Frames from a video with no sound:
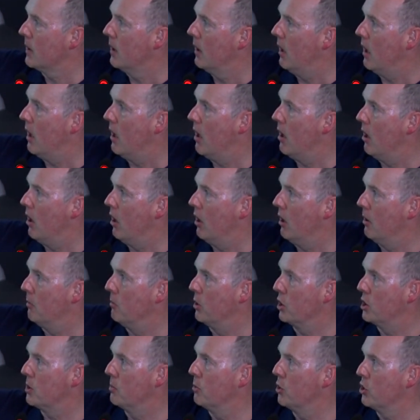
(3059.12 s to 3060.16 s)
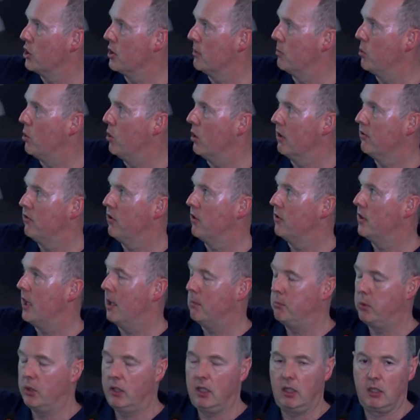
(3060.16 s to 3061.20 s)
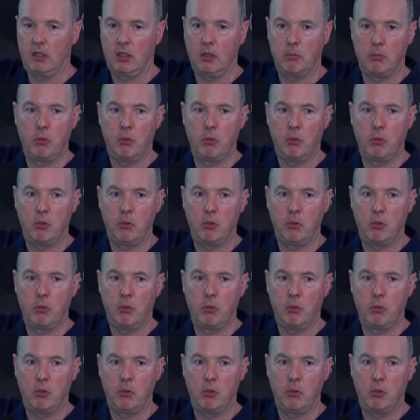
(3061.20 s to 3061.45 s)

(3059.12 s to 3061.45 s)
are much more supportive of that particular